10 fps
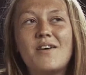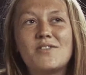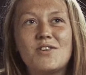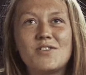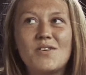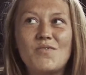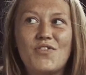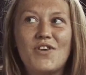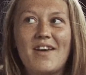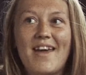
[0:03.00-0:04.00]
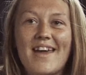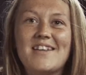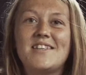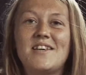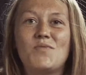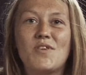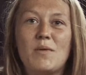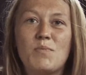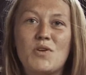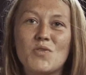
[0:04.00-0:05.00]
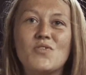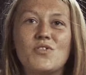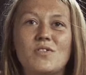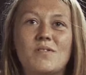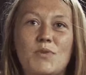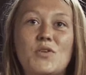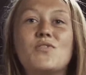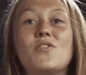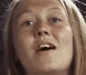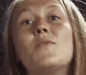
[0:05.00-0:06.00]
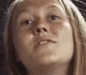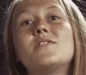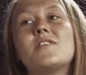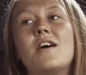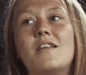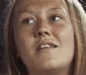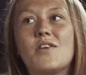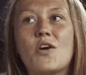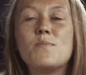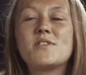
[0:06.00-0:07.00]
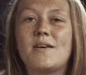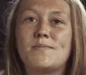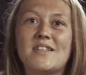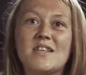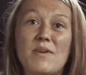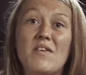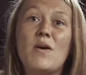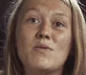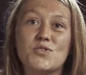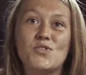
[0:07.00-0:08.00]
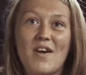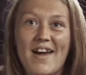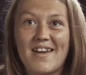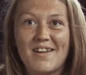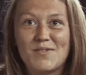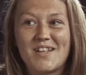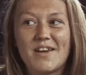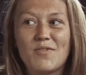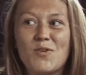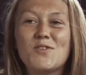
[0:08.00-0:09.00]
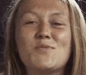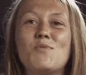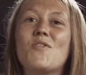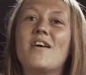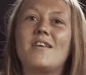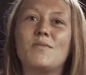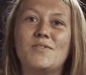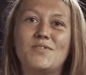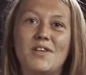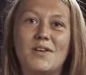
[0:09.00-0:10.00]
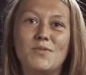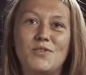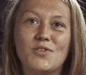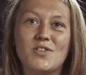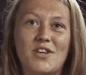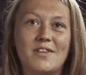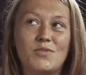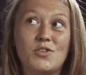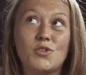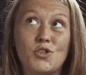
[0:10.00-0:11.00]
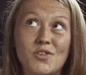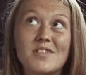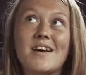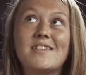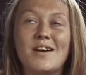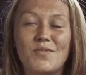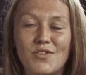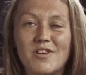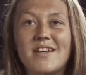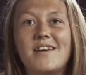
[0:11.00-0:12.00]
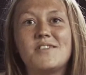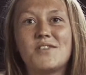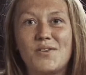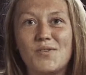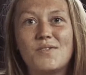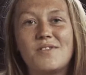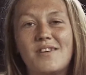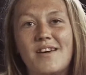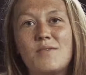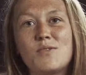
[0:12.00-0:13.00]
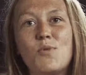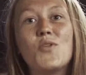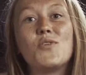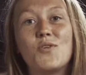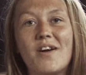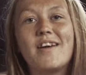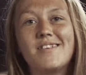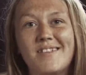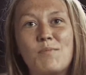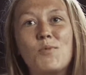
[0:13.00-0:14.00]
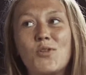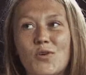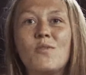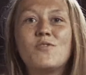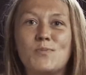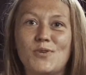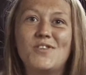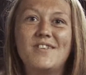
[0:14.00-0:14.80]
I was locked on for 18 really beautiful hours, and the cops kept asking me if I was all right, and I was like, of course I'm all right. We've, shut the site down for a day, so yeah, I was more than all right. I'm more than comfortable.